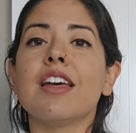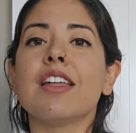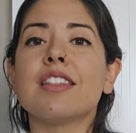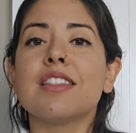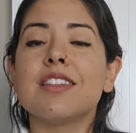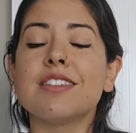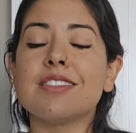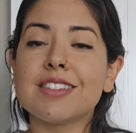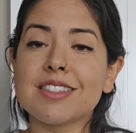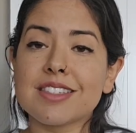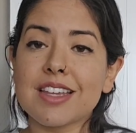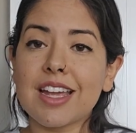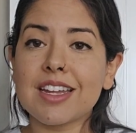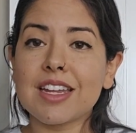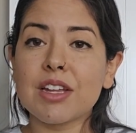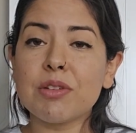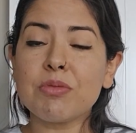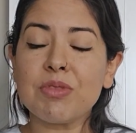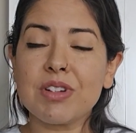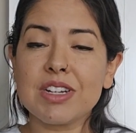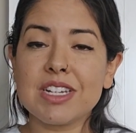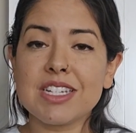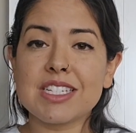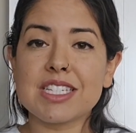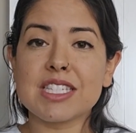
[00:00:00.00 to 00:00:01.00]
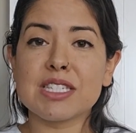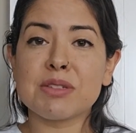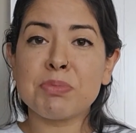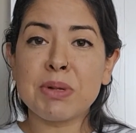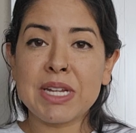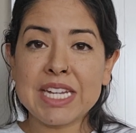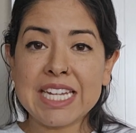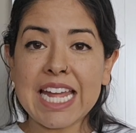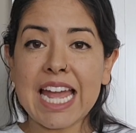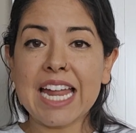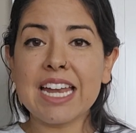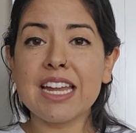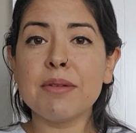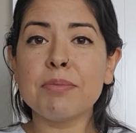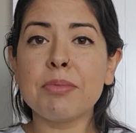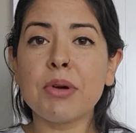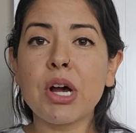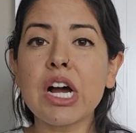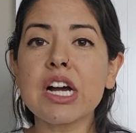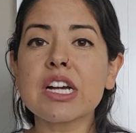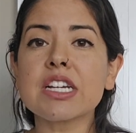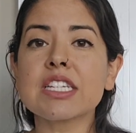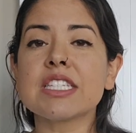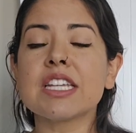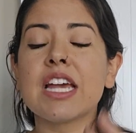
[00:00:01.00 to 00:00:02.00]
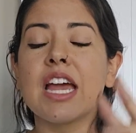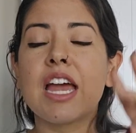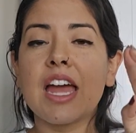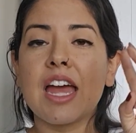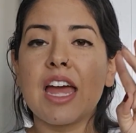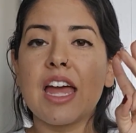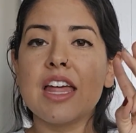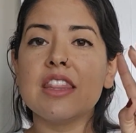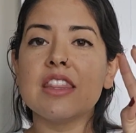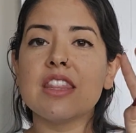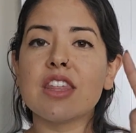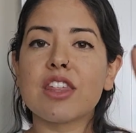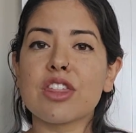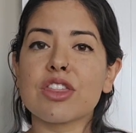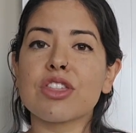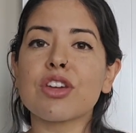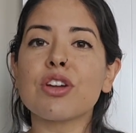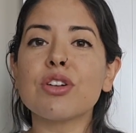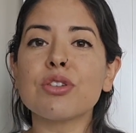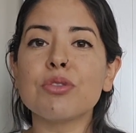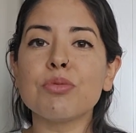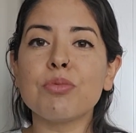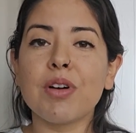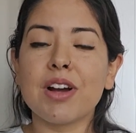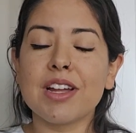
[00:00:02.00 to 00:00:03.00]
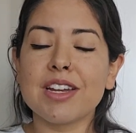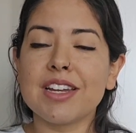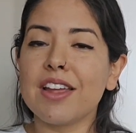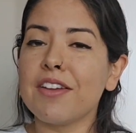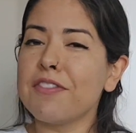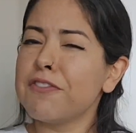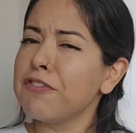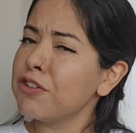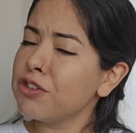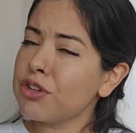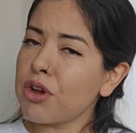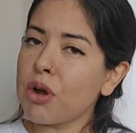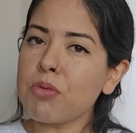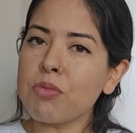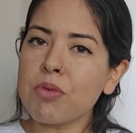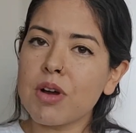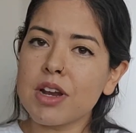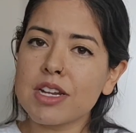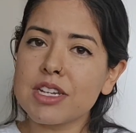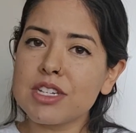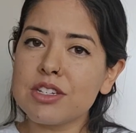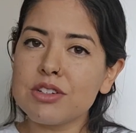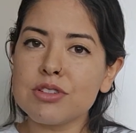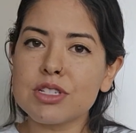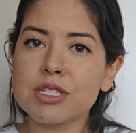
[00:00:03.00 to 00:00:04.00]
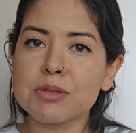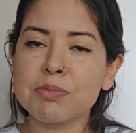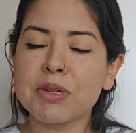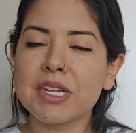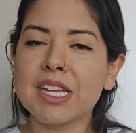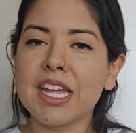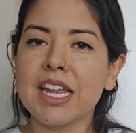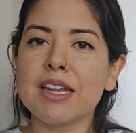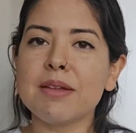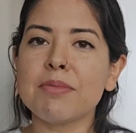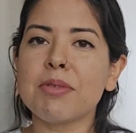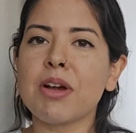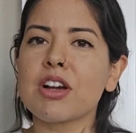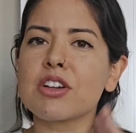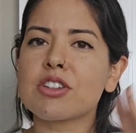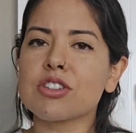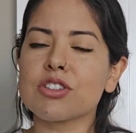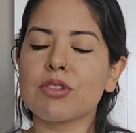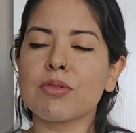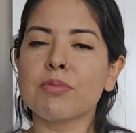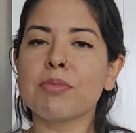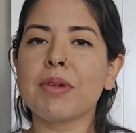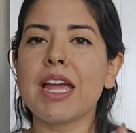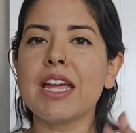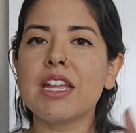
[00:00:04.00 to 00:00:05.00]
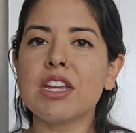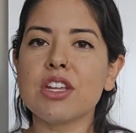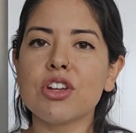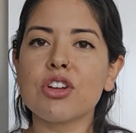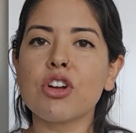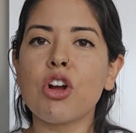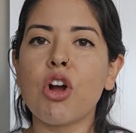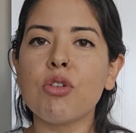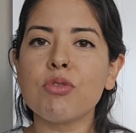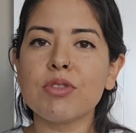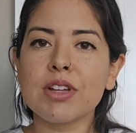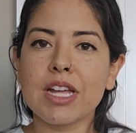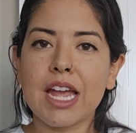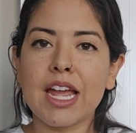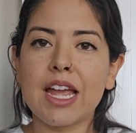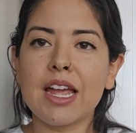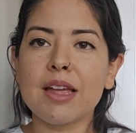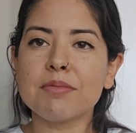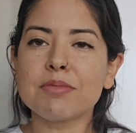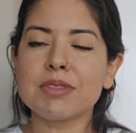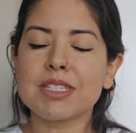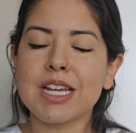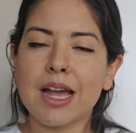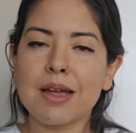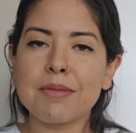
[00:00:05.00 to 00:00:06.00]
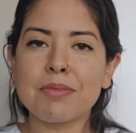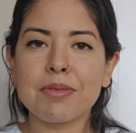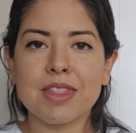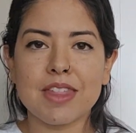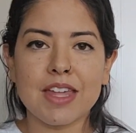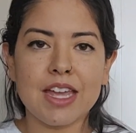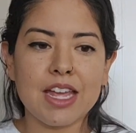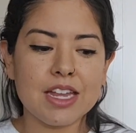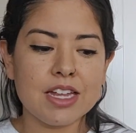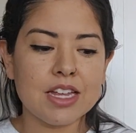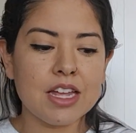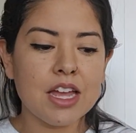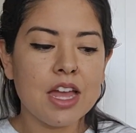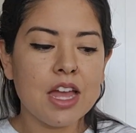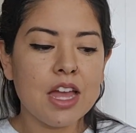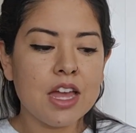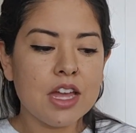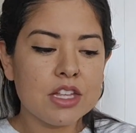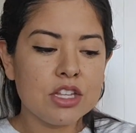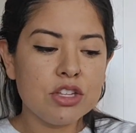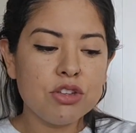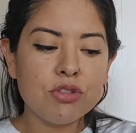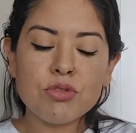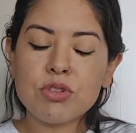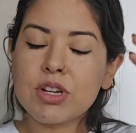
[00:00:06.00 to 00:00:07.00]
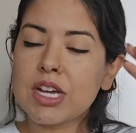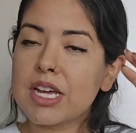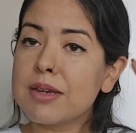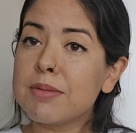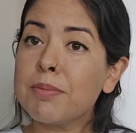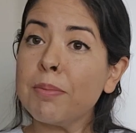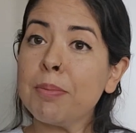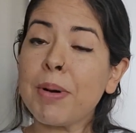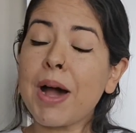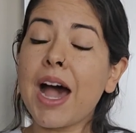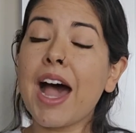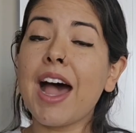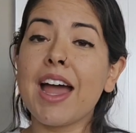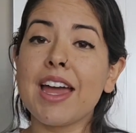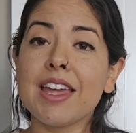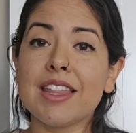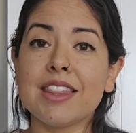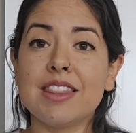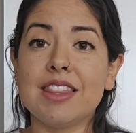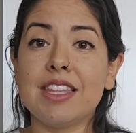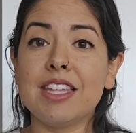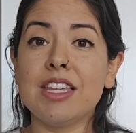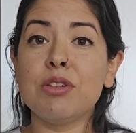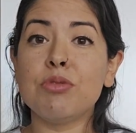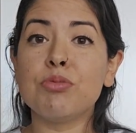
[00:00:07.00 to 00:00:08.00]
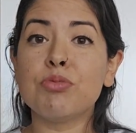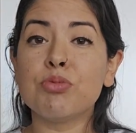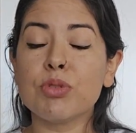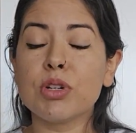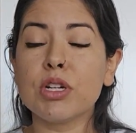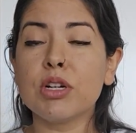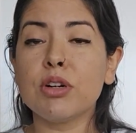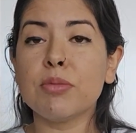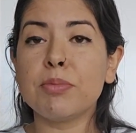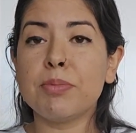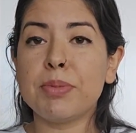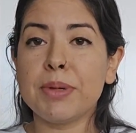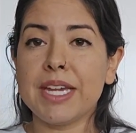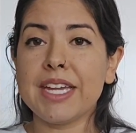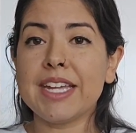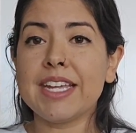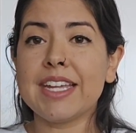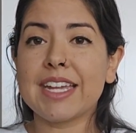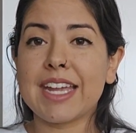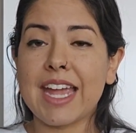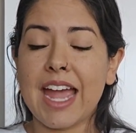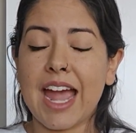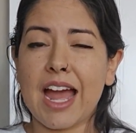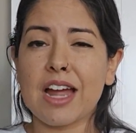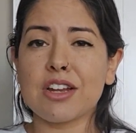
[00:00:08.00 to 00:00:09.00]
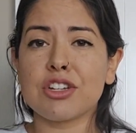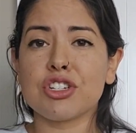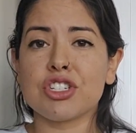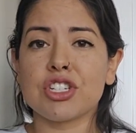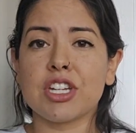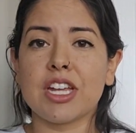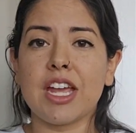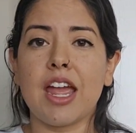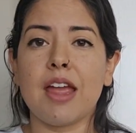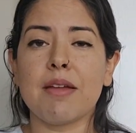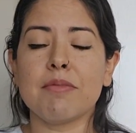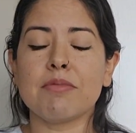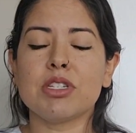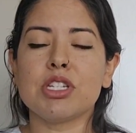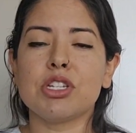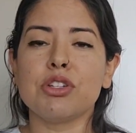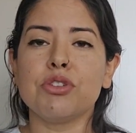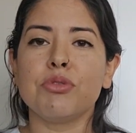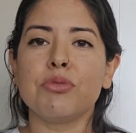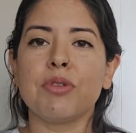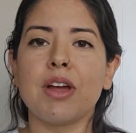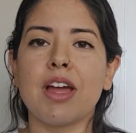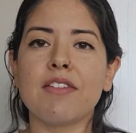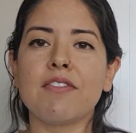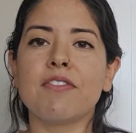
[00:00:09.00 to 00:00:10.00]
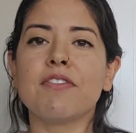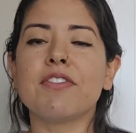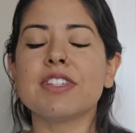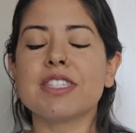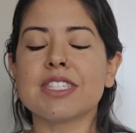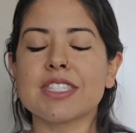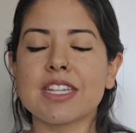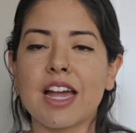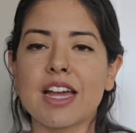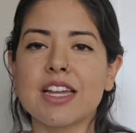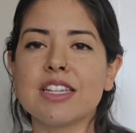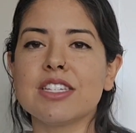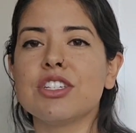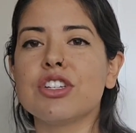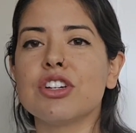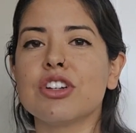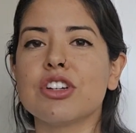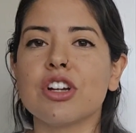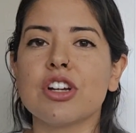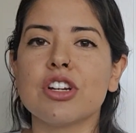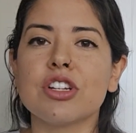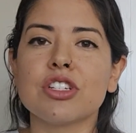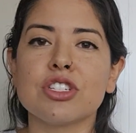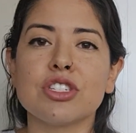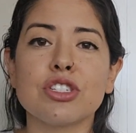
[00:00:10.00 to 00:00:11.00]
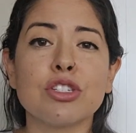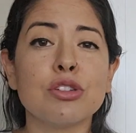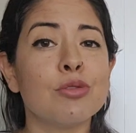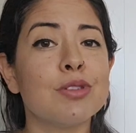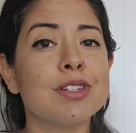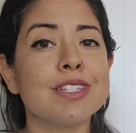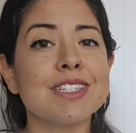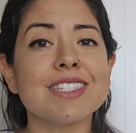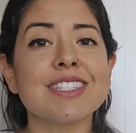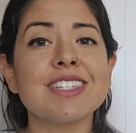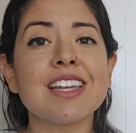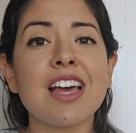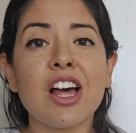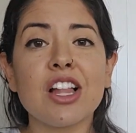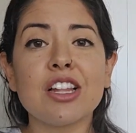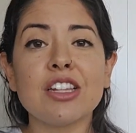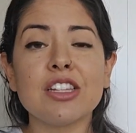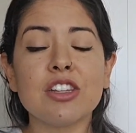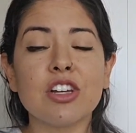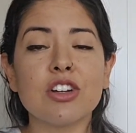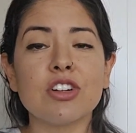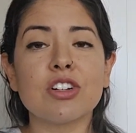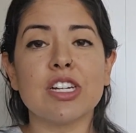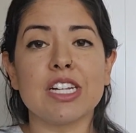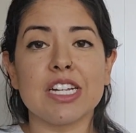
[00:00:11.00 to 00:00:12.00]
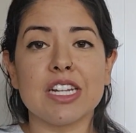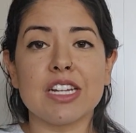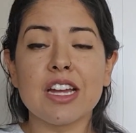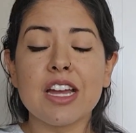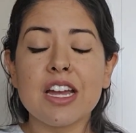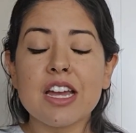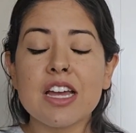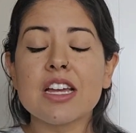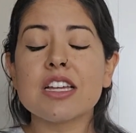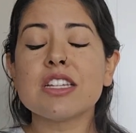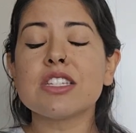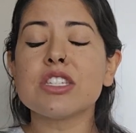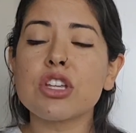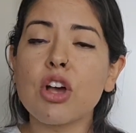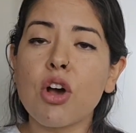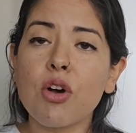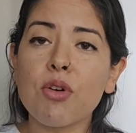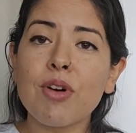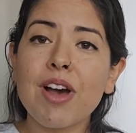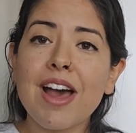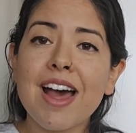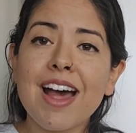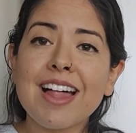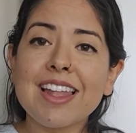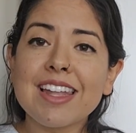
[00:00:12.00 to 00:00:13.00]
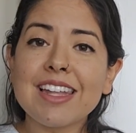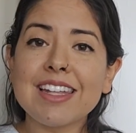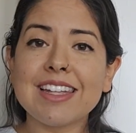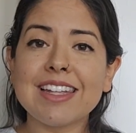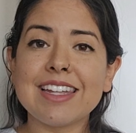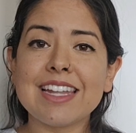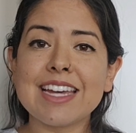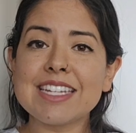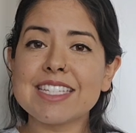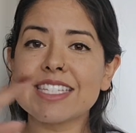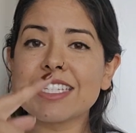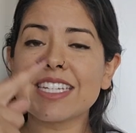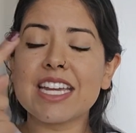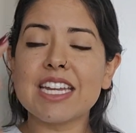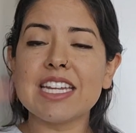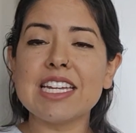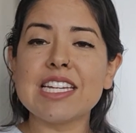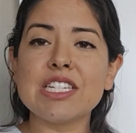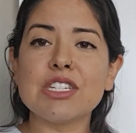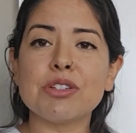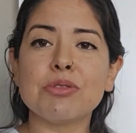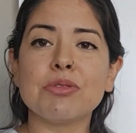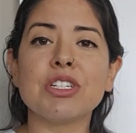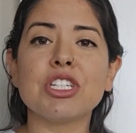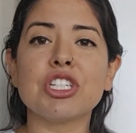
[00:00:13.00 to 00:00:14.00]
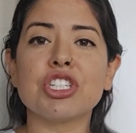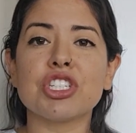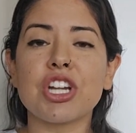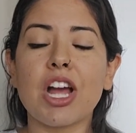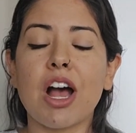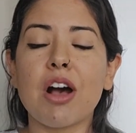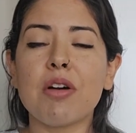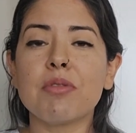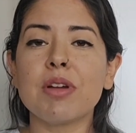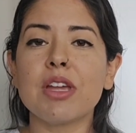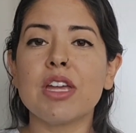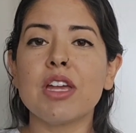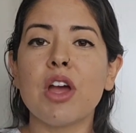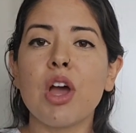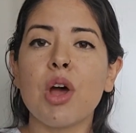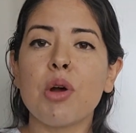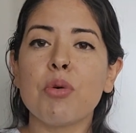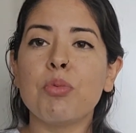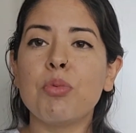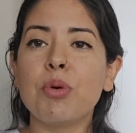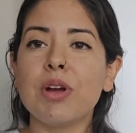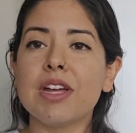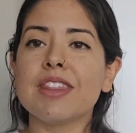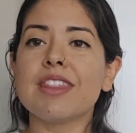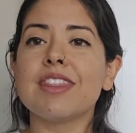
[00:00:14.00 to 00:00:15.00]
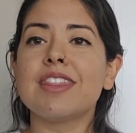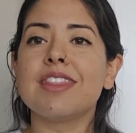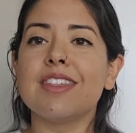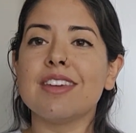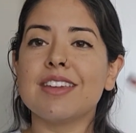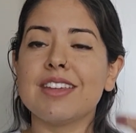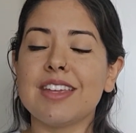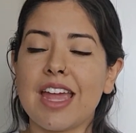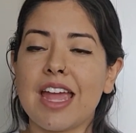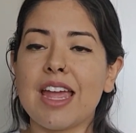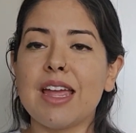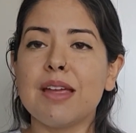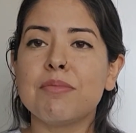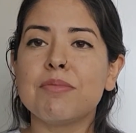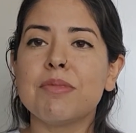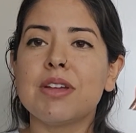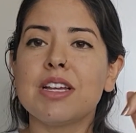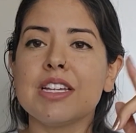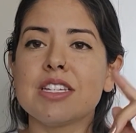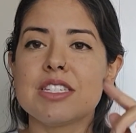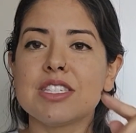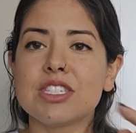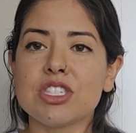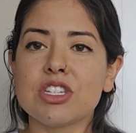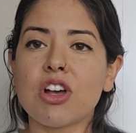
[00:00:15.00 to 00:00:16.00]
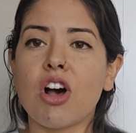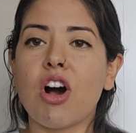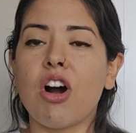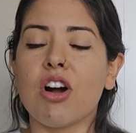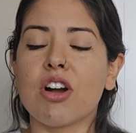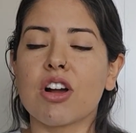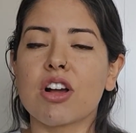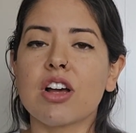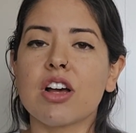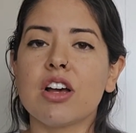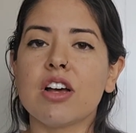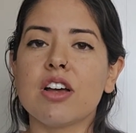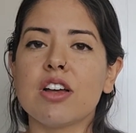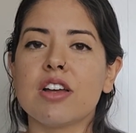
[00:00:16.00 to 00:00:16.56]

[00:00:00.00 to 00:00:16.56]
The second one is Spaghetti Box. And the third one, if you don't want to do Spaghetti Box or make your own game type thing, you can buy the Real Big Catch game to emphasize your students' learning. So let's get into it, shall we, with the game Zonk.